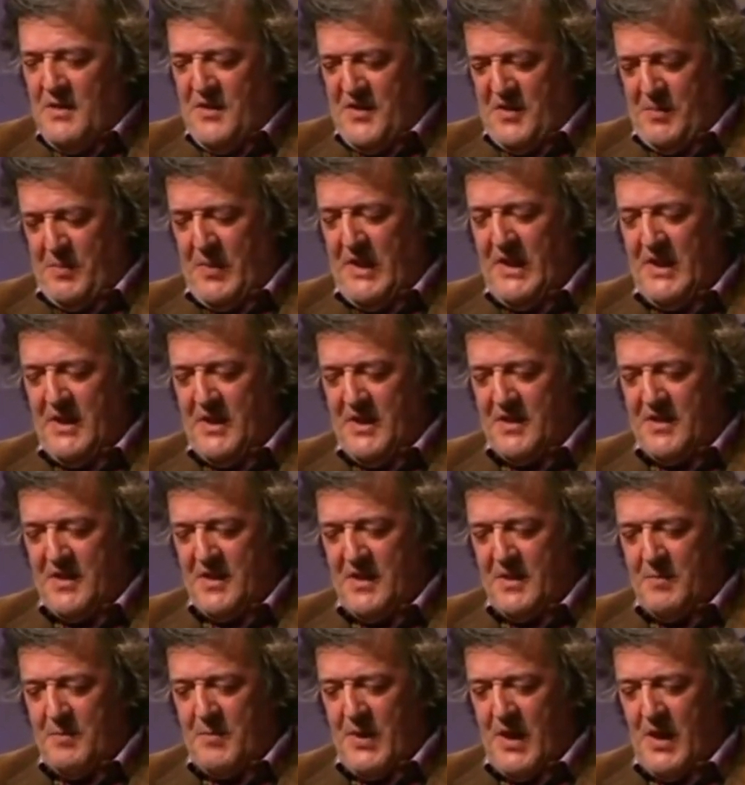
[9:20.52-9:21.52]
speak at
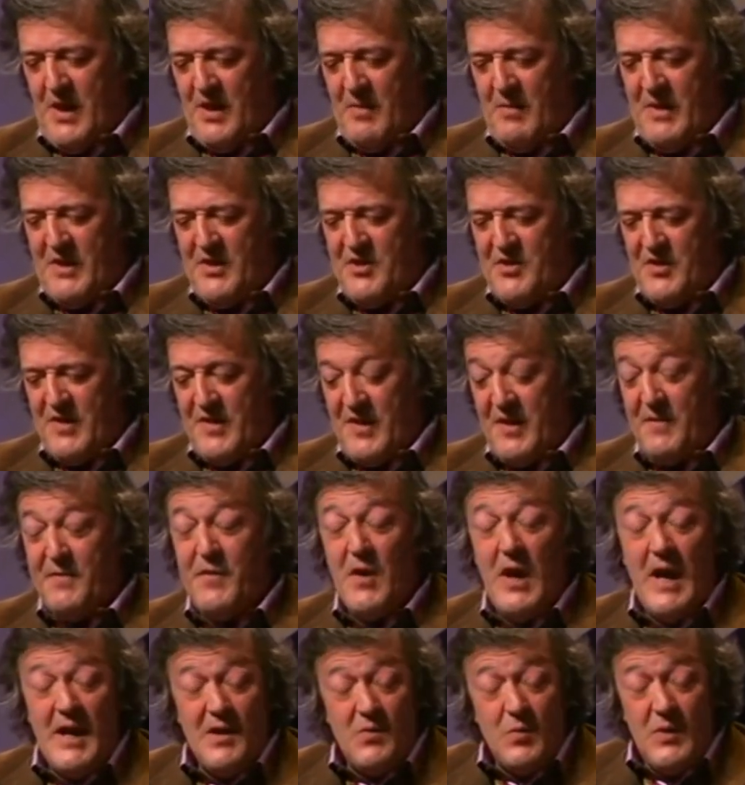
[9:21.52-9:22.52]
a parliamentary thing
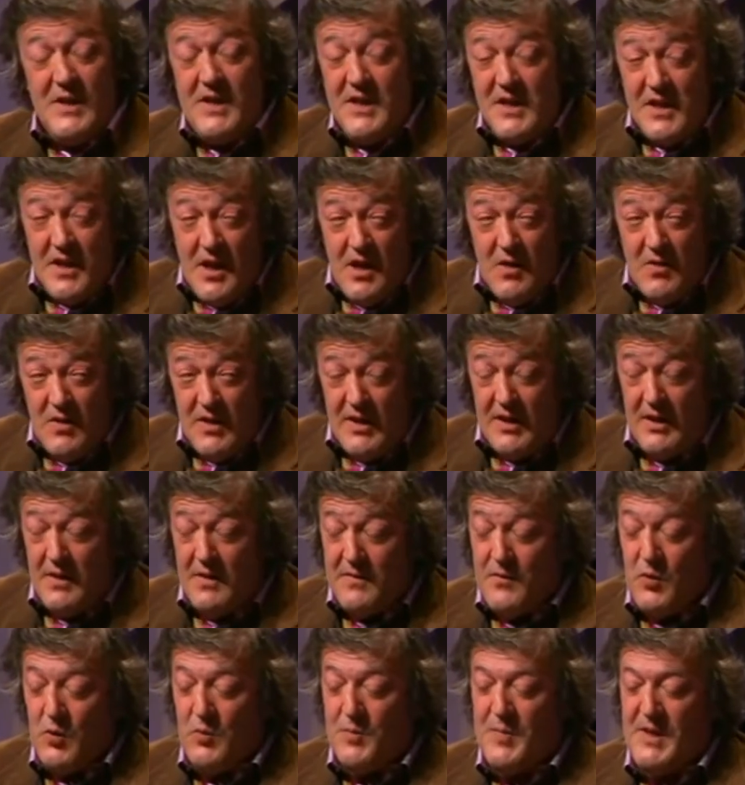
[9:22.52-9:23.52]
for Edwina Curry,
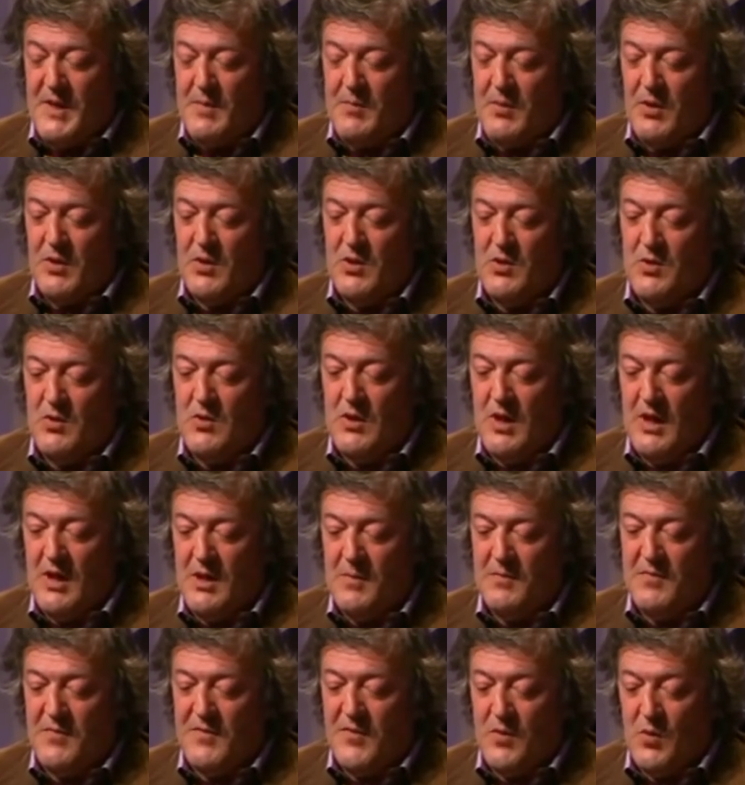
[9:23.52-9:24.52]
of all people, who,
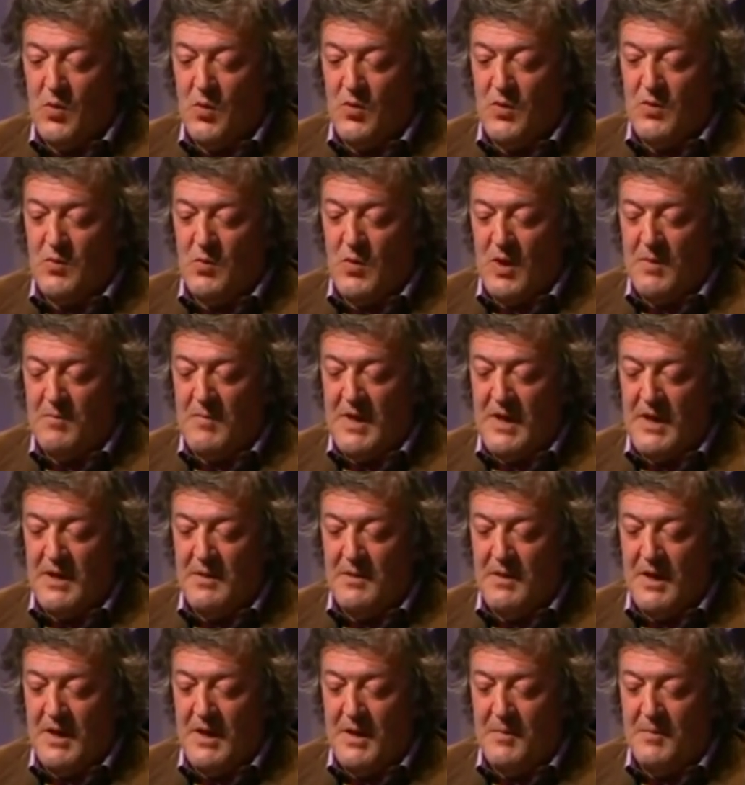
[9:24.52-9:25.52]
for all that one
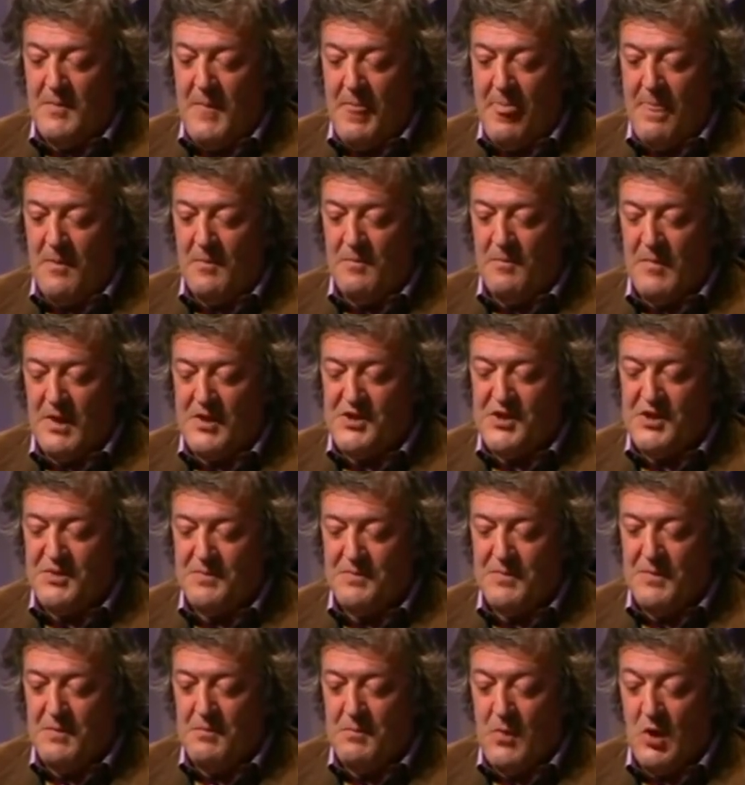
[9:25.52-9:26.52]
may much
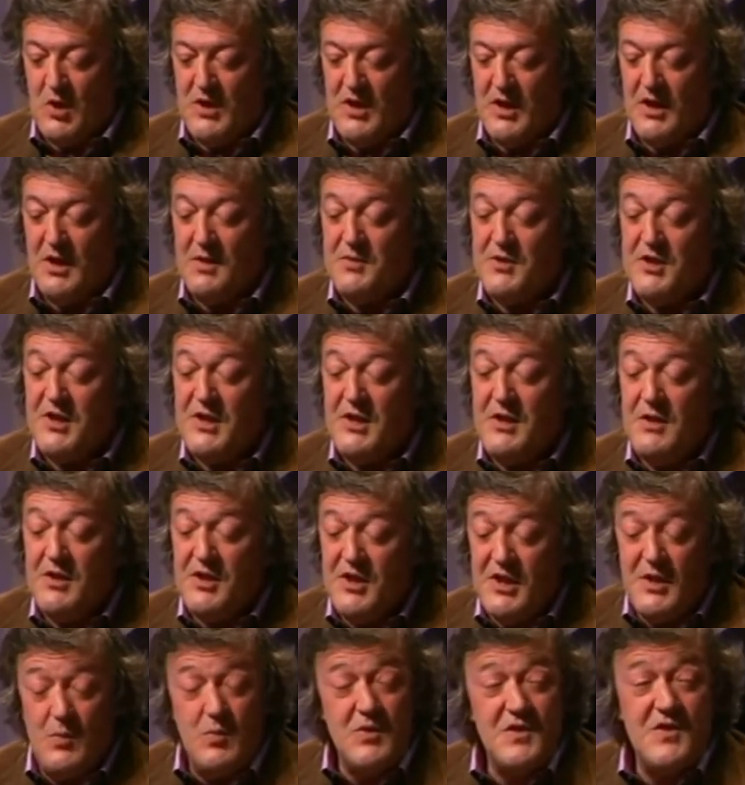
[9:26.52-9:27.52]
mock her,
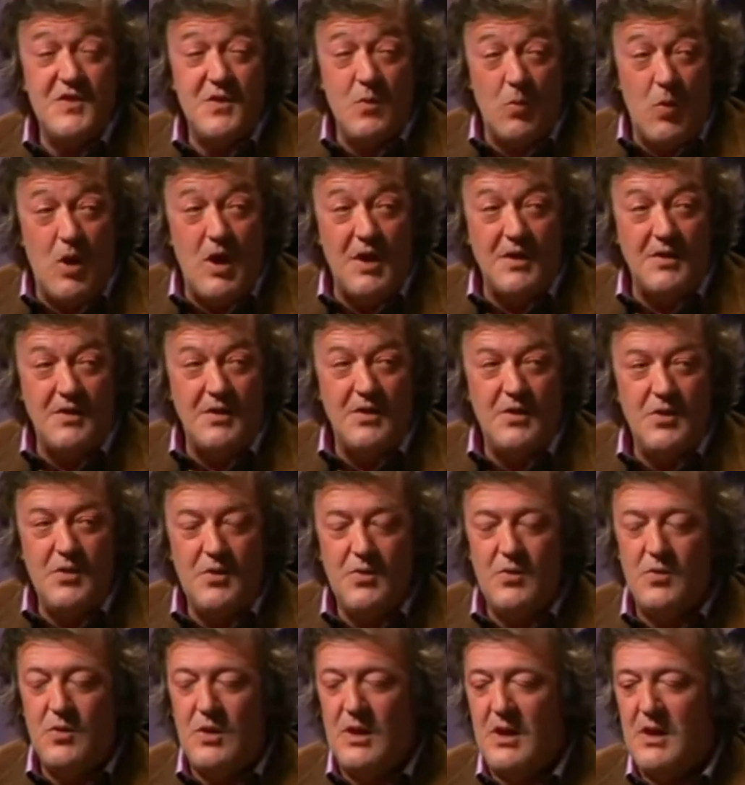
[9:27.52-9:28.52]
she was the one
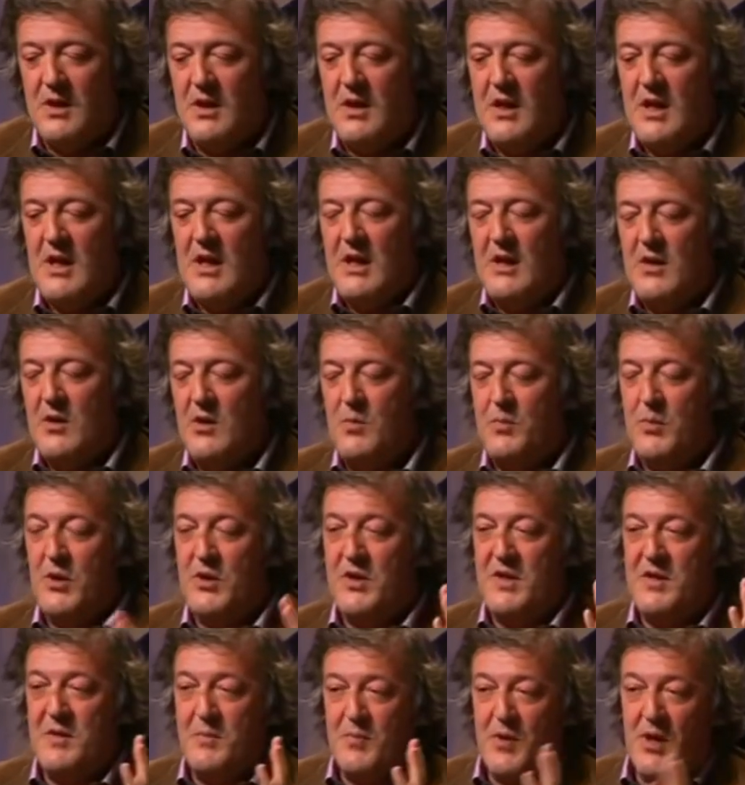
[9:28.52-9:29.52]
who
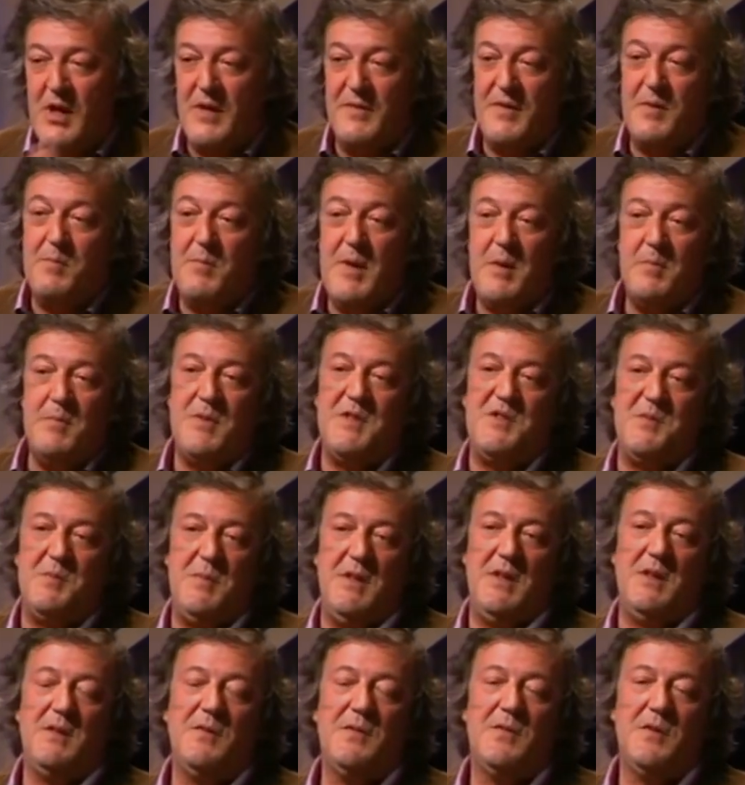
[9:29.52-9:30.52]
put in a private members
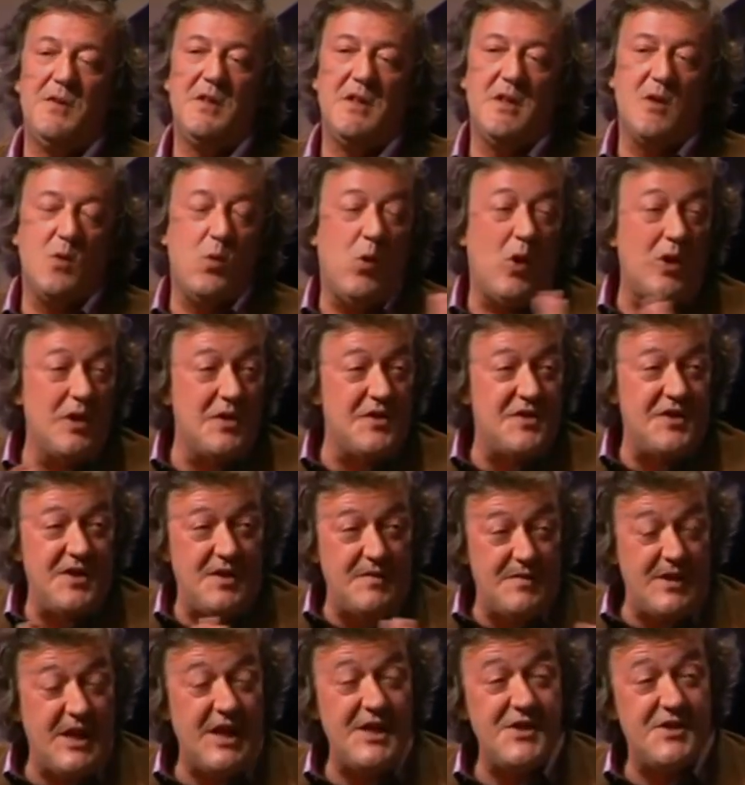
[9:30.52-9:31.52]
bill for an equality
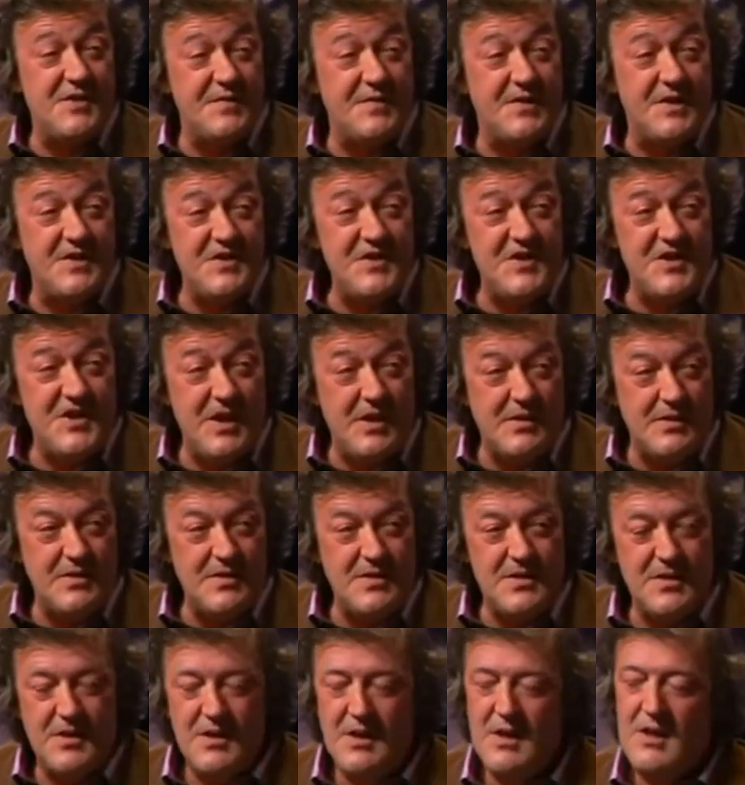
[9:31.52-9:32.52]
of an age of
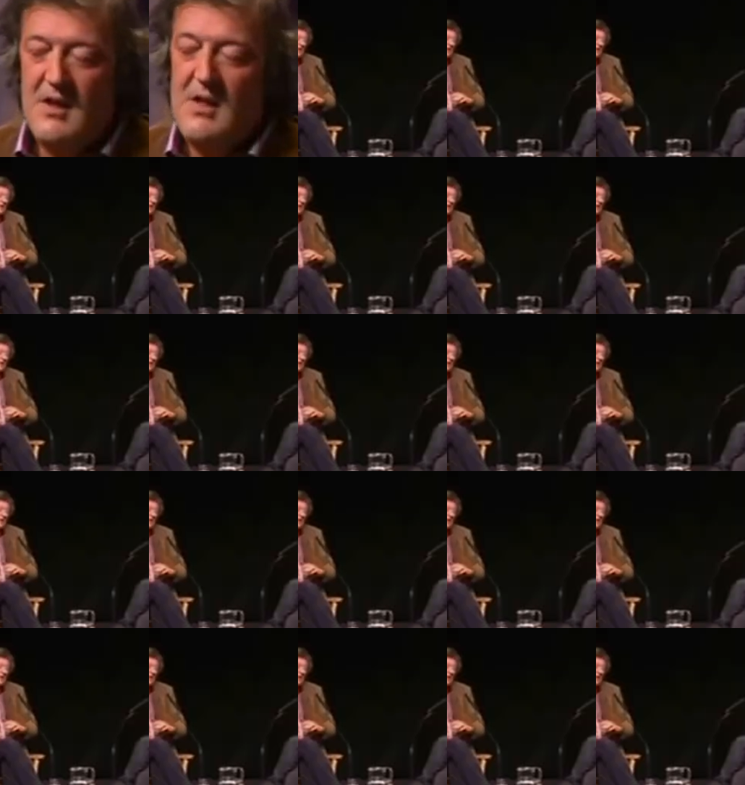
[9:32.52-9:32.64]
consent.